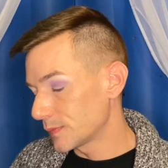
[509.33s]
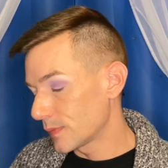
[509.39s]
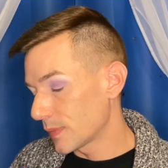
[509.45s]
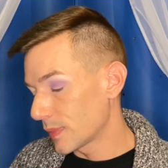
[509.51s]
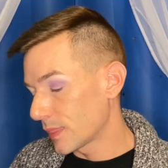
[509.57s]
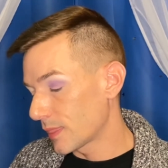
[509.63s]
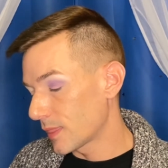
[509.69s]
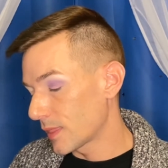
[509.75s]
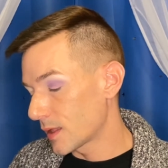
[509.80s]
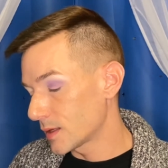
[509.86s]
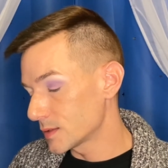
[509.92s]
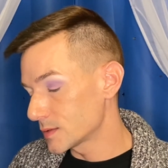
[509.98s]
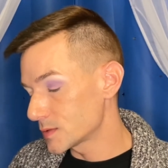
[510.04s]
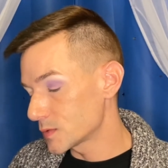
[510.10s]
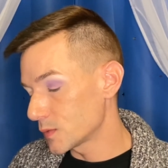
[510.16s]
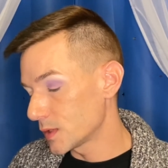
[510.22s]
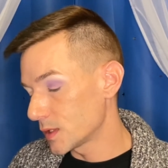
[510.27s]
That's
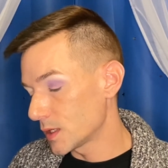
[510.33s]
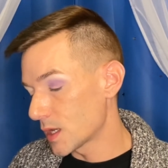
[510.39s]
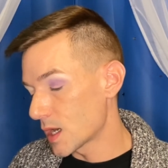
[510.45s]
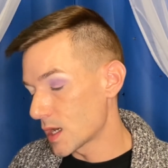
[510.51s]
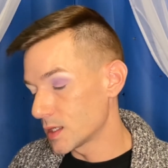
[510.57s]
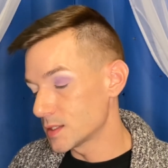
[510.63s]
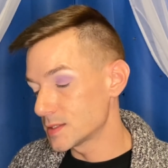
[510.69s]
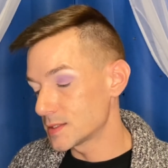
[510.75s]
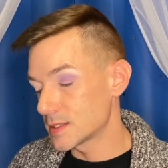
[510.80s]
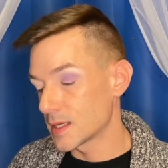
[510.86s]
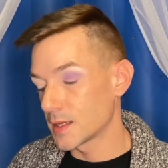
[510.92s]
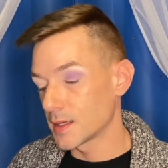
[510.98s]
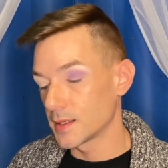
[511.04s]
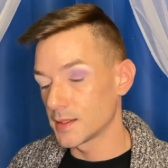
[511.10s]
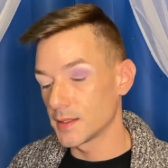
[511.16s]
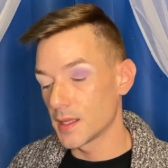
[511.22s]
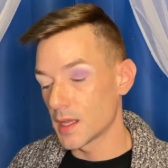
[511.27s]
when I decide
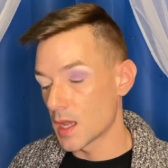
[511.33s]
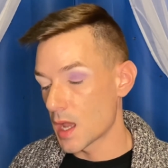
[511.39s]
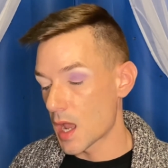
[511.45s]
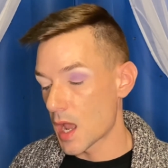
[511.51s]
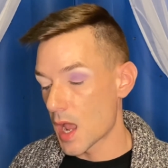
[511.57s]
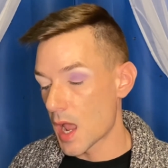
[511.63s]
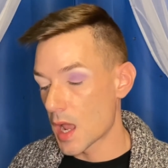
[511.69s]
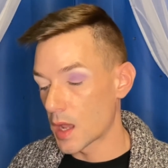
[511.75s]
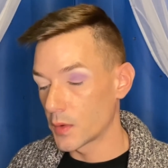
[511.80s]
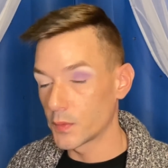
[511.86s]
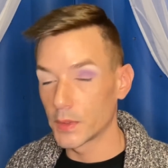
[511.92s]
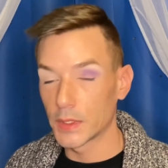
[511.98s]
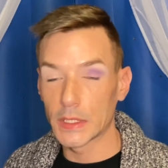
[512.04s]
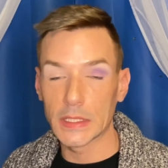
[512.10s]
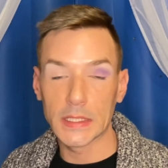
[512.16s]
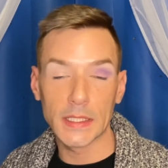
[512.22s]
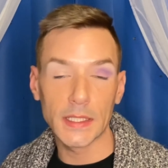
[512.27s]
I want to
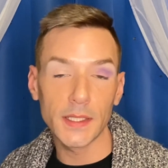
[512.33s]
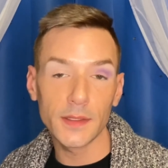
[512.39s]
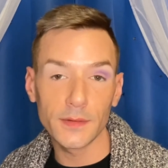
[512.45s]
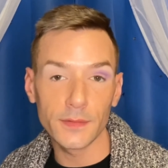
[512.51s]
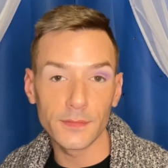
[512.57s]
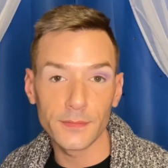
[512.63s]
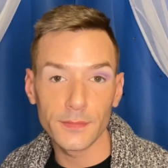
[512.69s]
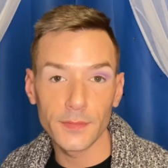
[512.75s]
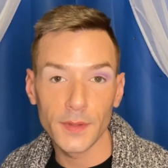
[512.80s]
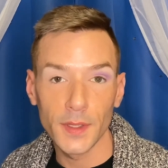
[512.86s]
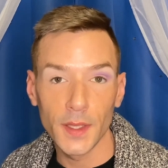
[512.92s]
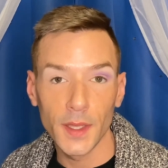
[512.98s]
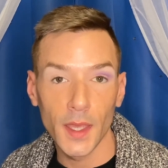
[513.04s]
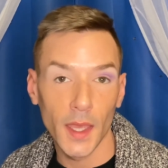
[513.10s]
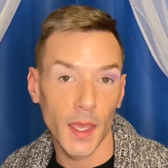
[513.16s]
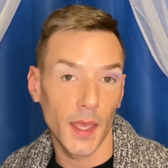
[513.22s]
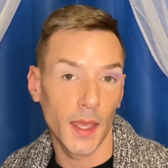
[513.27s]
leave.
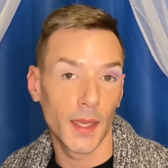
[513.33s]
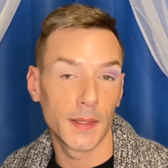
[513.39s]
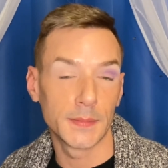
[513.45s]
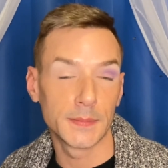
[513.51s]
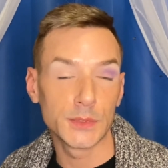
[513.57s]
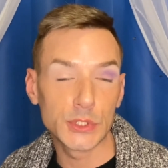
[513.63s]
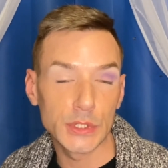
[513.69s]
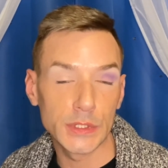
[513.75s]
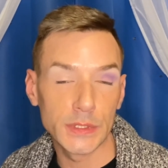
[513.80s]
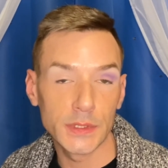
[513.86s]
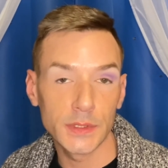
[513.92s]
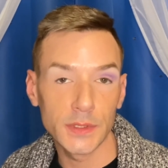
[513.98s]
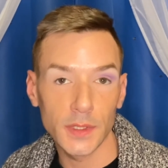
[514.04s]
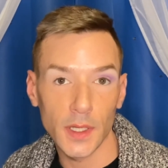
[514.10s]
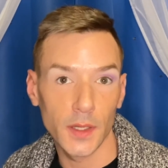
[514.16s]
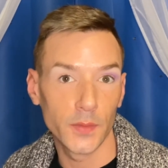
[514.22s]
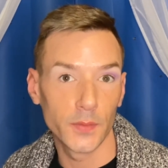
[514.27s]
I'm drunk. I
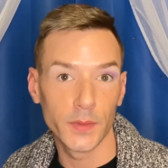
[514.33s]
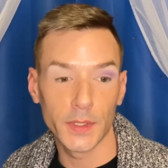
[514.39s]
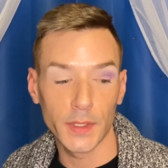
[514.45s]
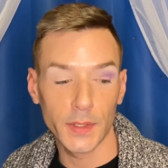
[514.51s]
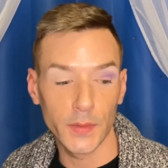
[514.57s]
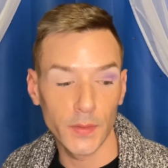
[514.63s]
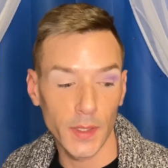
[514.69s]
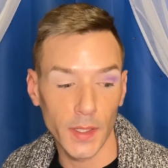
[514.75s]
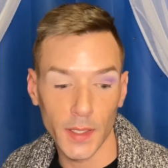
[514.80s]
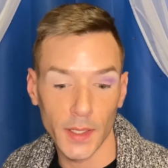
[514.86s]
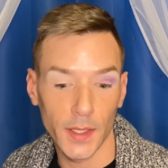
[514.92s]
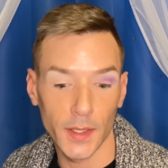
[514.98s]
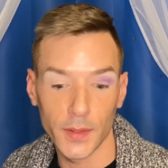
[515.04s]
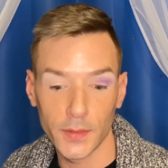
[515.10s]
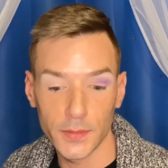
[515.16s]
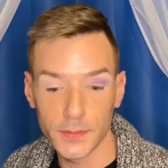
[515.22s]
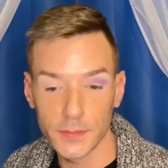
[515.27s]
want to go hang
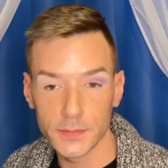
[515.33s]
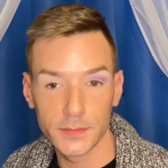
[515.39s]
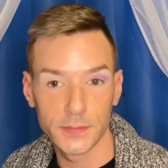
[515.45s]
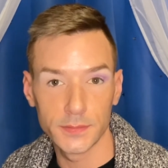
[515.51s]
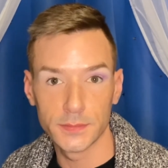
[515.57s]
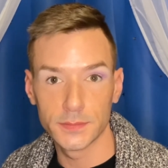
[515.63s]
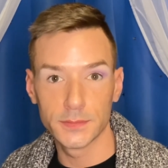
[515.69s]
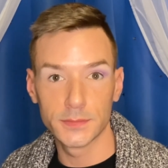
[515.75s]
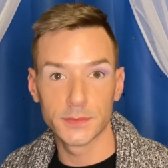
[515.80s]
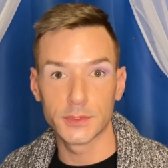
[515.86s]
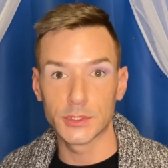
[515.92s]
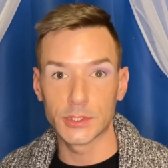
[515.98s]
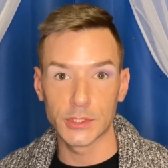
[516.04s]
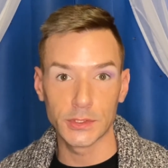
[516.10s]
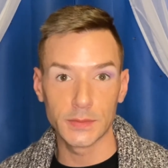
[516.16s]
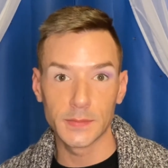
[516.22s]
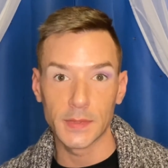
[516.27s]
out and chill
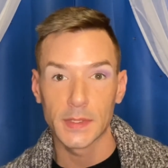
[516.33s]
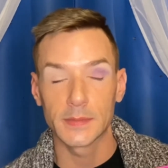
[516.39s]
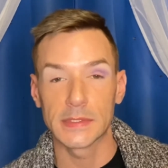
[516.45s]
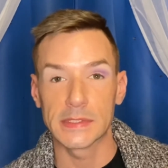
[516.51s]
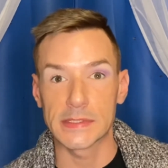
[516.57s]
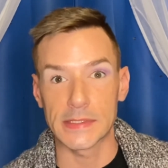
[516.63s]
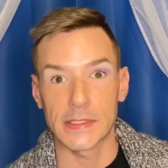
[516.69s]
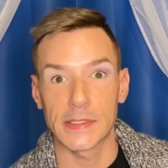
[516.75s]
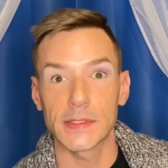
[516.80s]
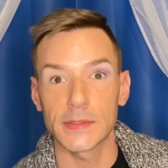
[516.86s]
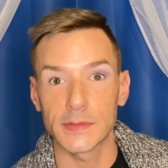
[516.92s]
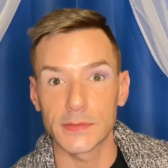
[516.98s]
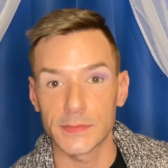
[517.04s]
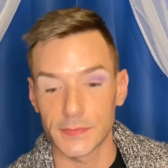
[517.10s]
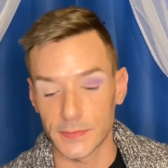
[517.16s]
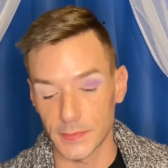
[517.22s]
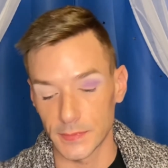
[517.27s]
by myself,
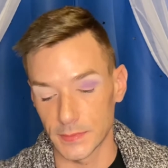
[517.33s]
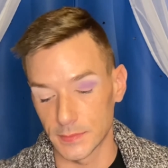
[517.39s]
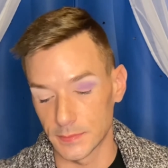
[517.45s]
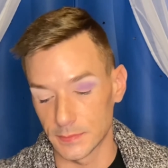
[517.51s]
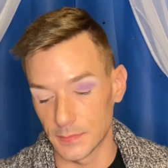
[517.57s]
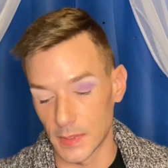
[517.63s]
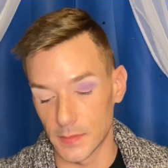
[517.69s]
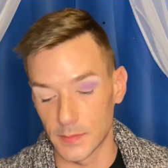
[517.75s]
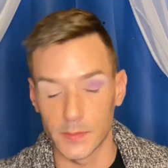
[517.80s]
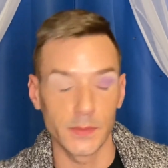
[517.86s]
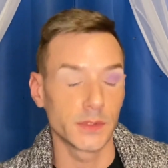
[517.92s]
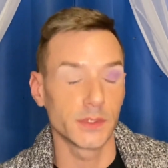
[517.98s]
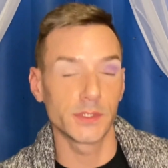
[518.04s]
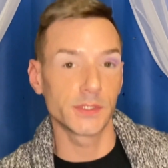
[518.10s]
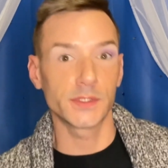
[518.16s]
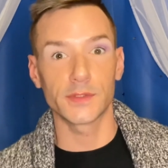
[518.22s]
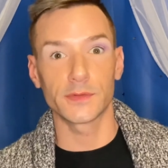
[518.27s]
and maybe with just
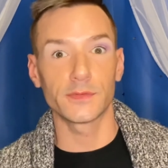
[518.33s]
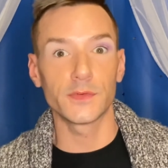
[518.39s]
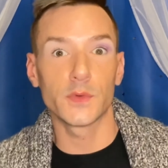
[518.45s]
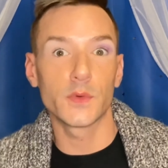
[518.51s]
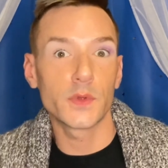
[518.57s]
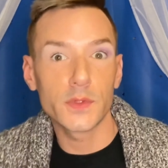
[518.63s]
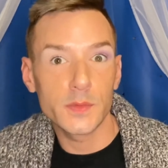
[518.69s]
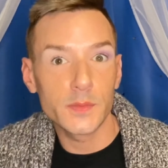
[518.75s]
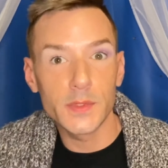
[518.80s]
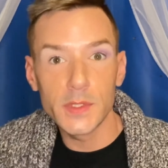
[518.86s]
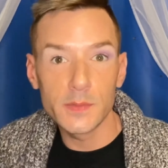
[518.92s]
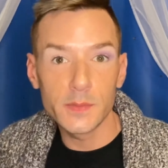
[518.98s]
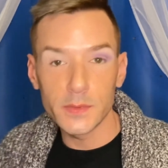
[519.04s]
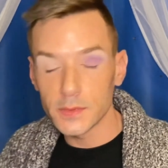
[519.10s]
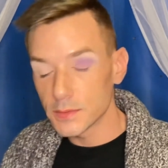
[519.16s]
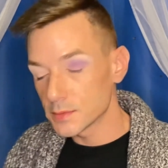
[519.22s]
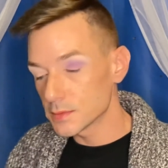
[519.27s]
a few other people.